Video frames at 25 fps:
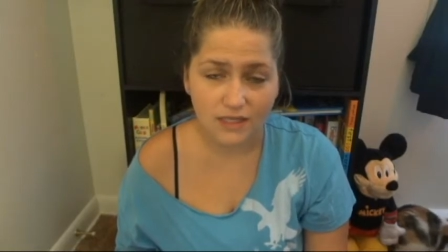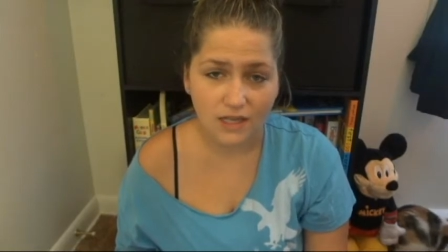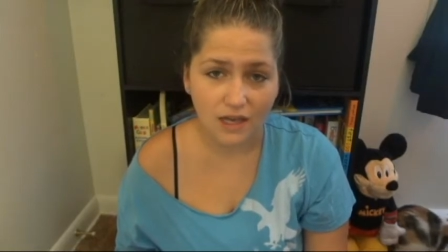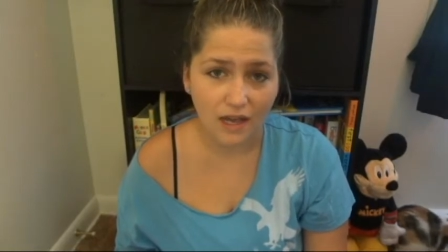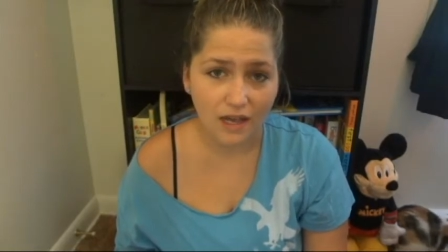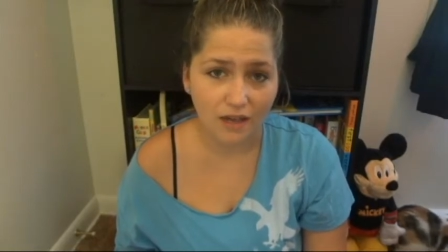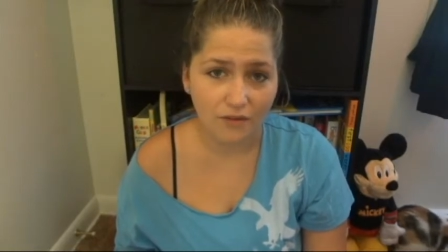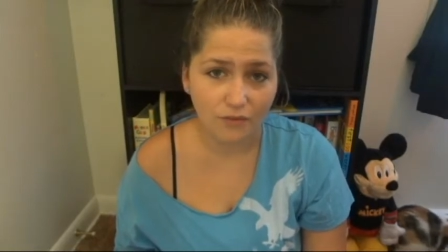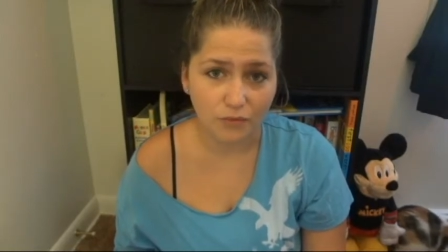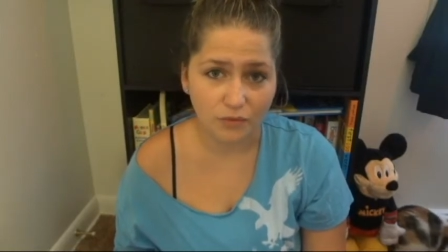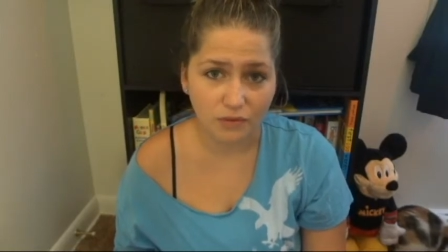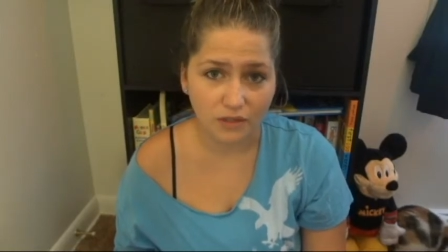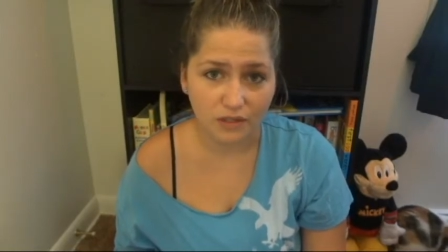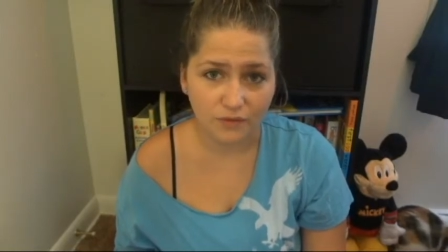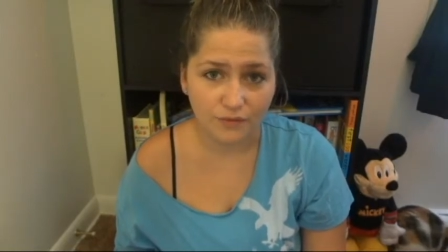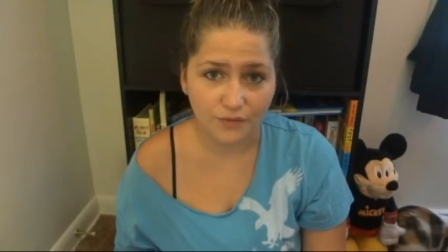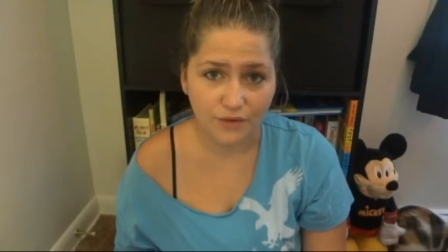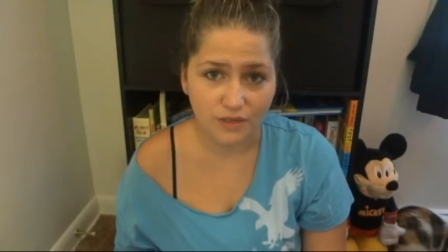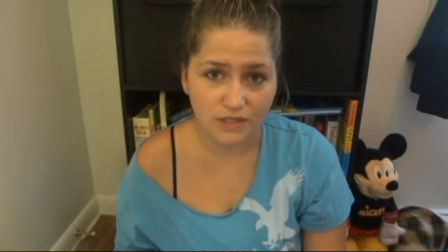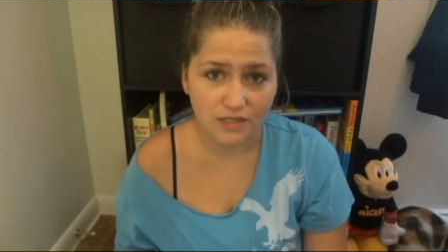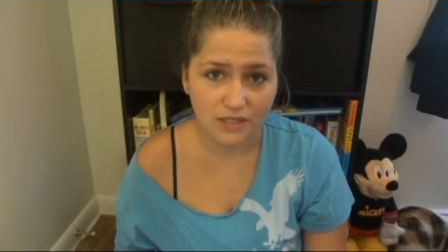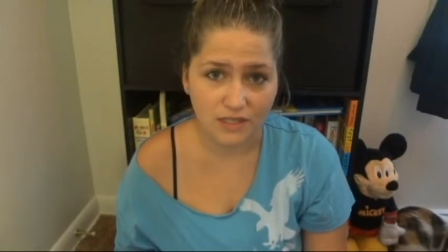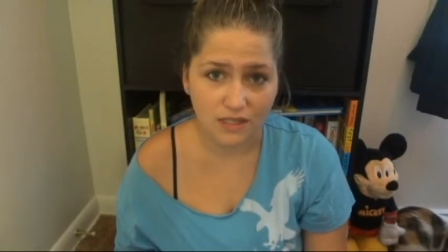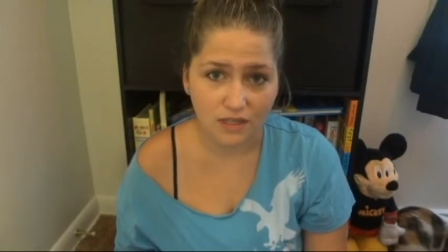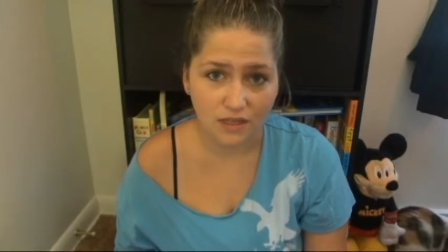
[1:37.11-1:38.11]
I have really
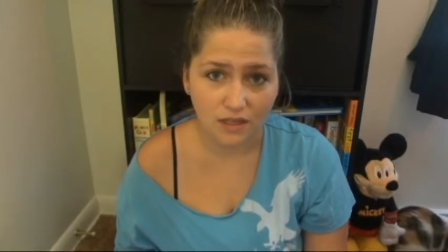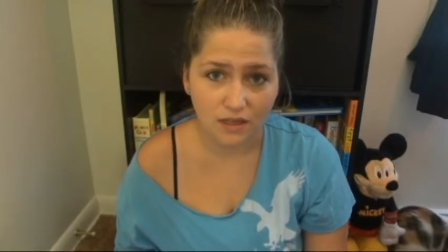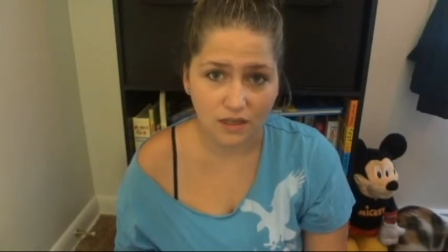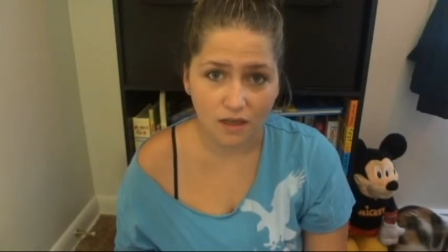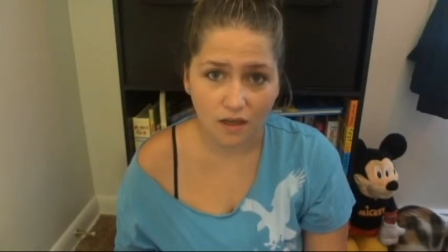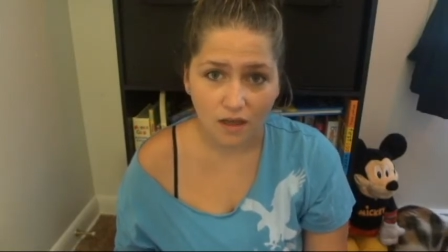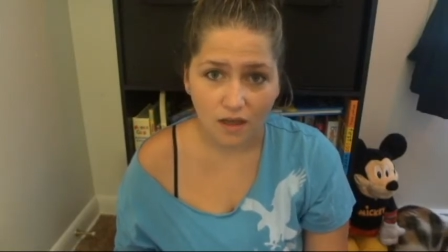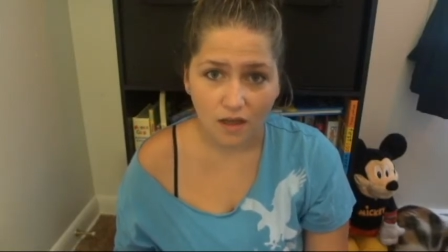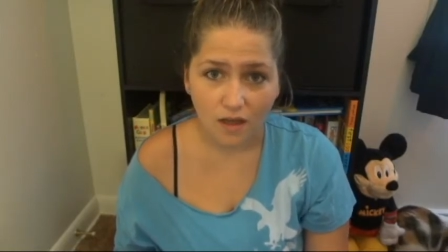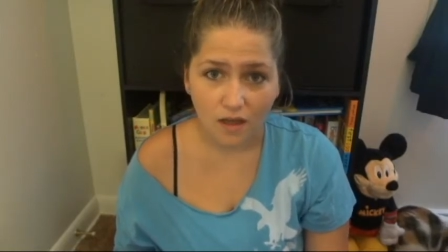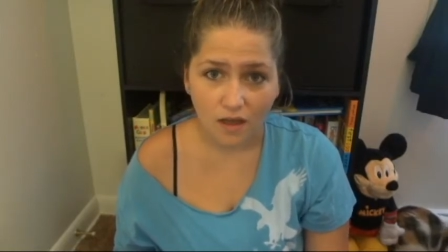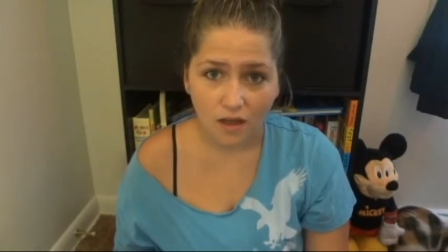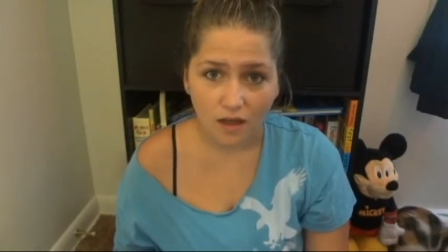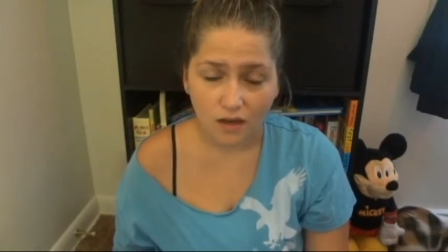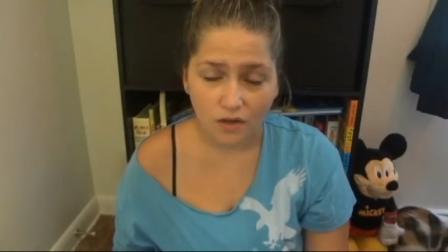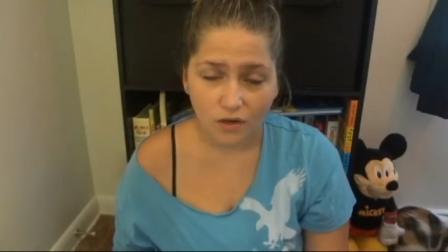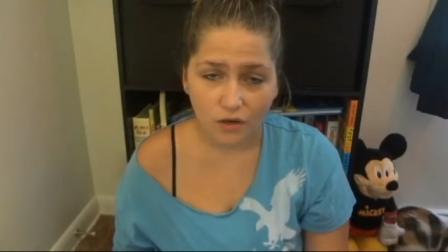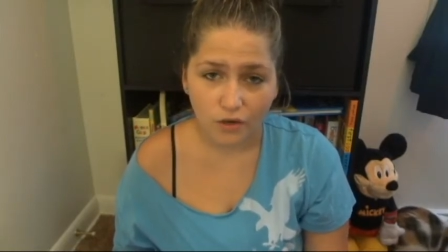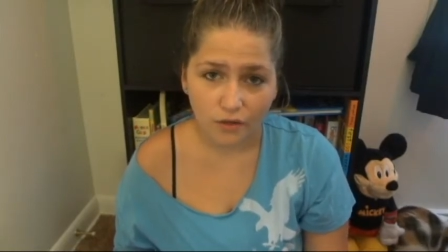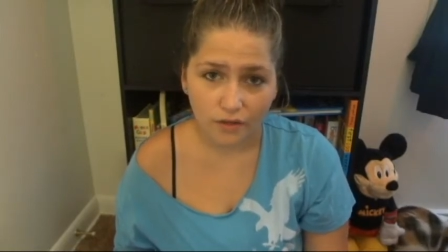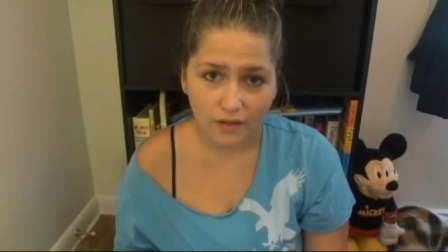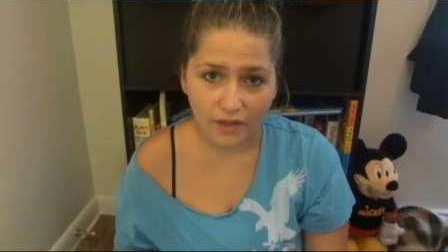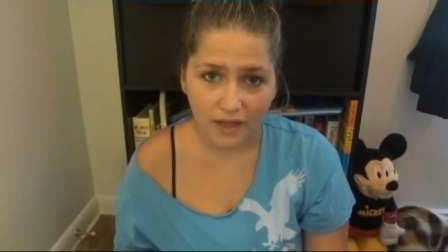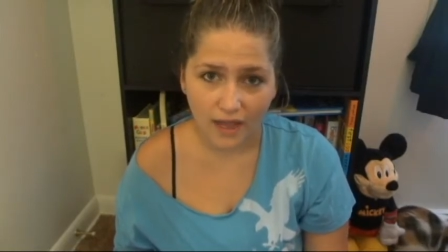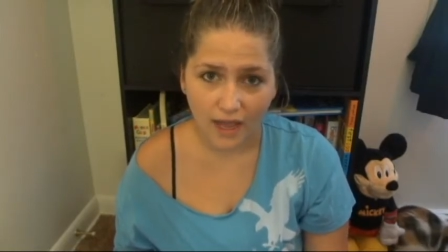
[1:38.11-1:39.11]
frizzy,
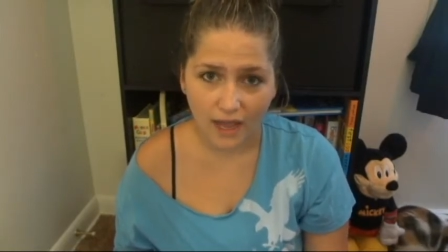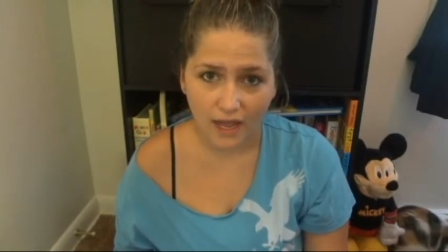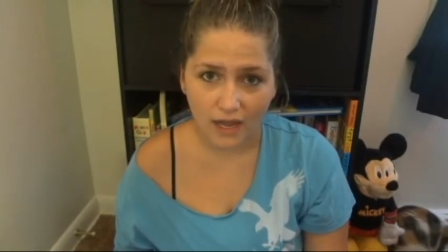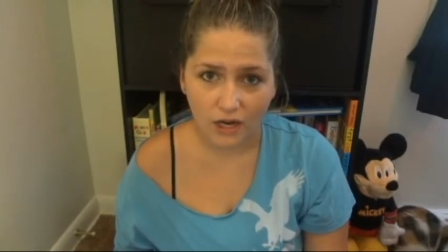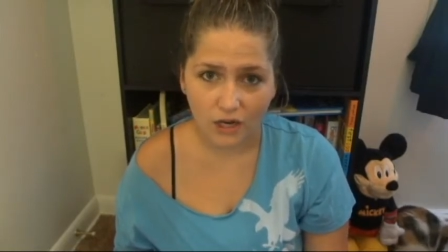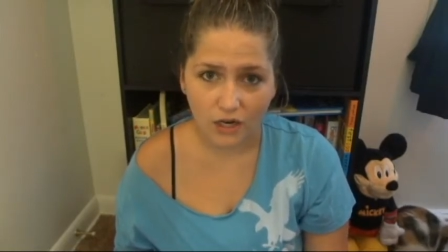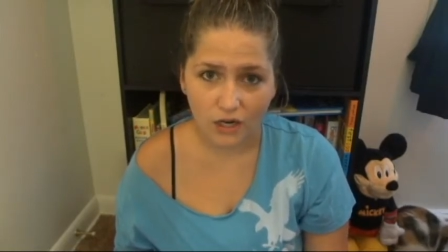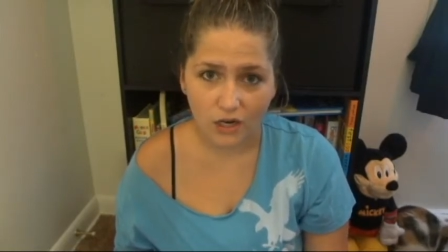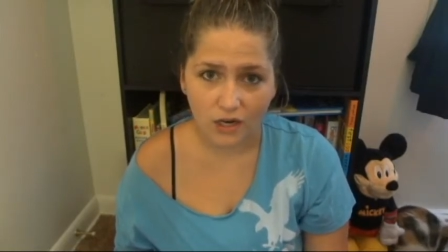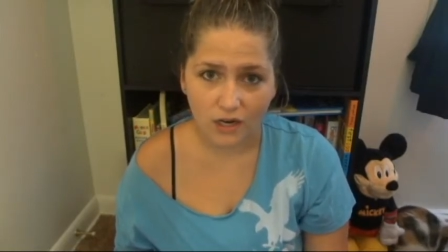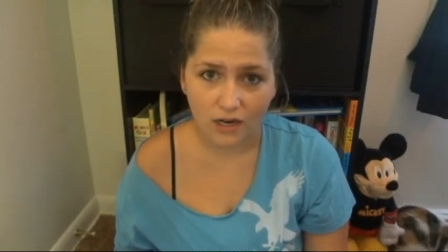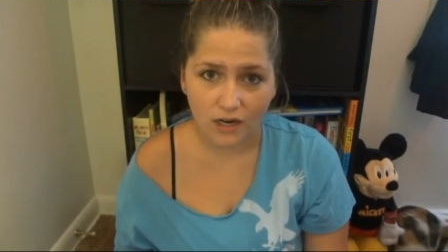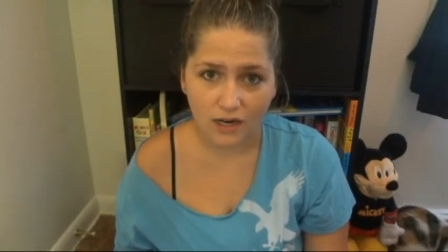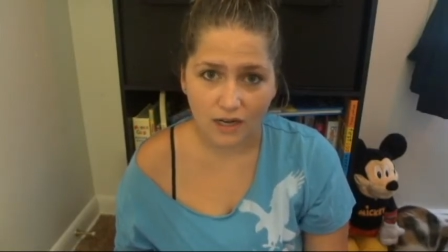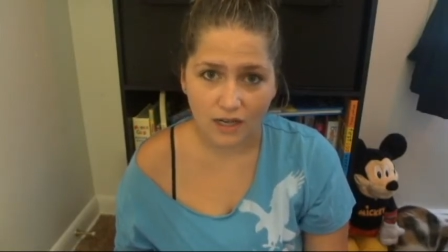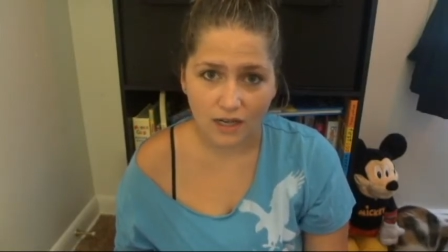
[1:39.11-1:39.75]
curly hair,